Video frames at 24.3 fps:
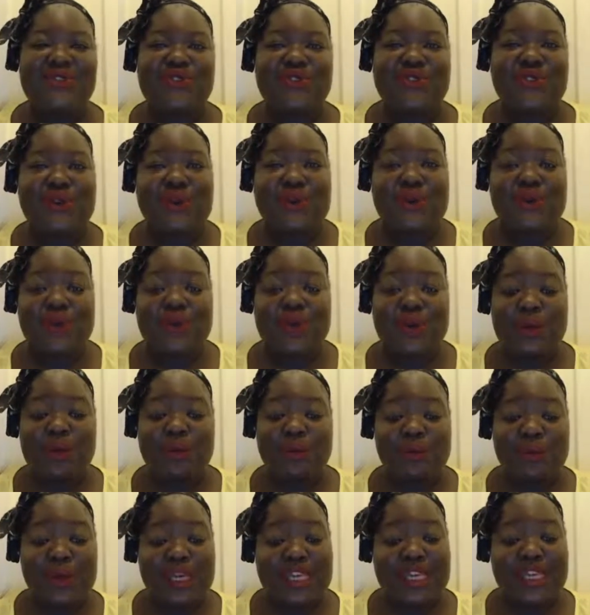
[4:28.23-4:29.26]
to
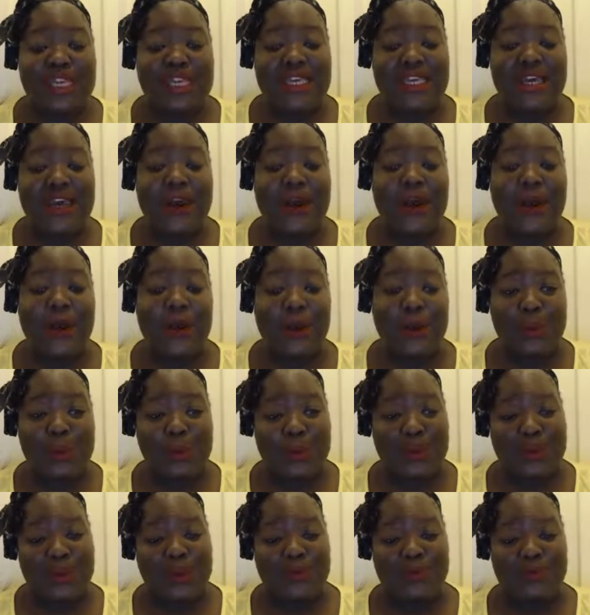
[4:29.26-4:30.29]
be
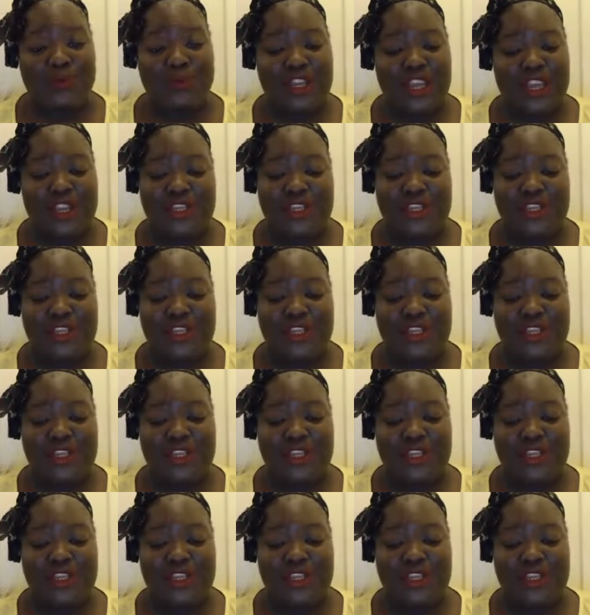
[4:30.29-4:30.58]
open.